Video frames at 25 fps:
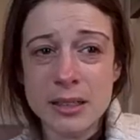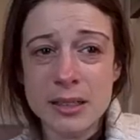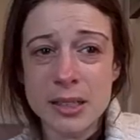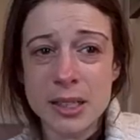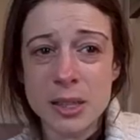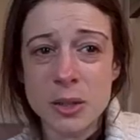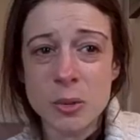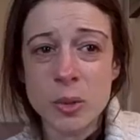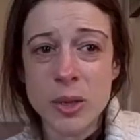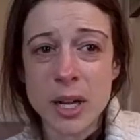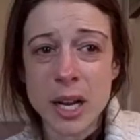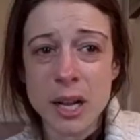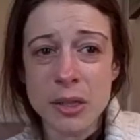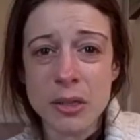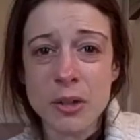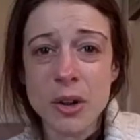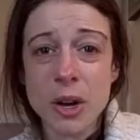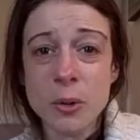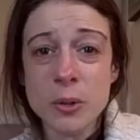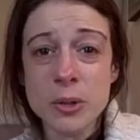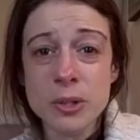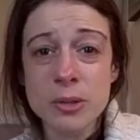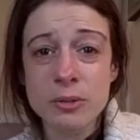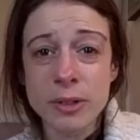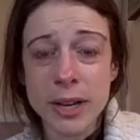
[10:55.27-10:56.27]
did what I
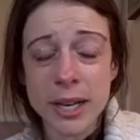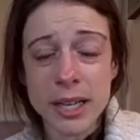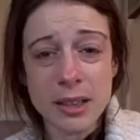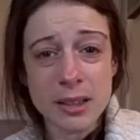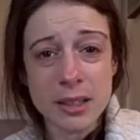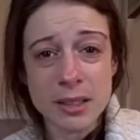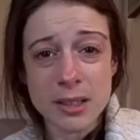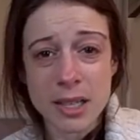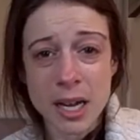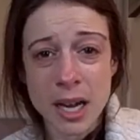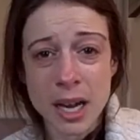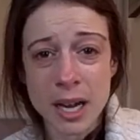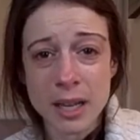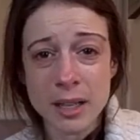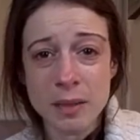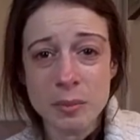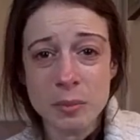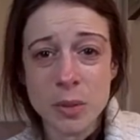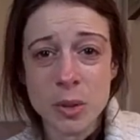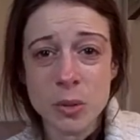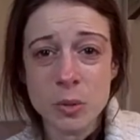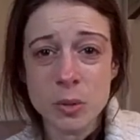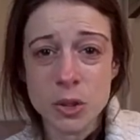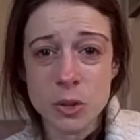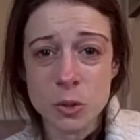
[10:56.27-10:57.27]
thought was right at the
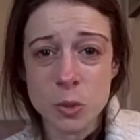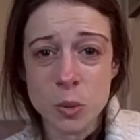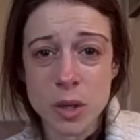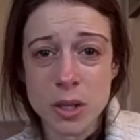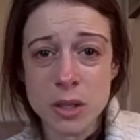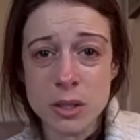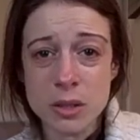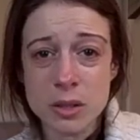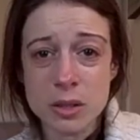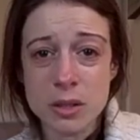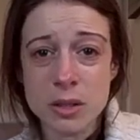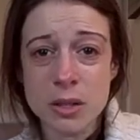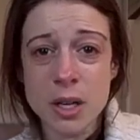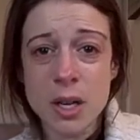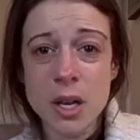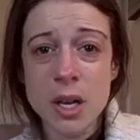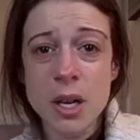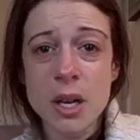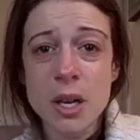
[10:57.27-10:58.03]
time, which was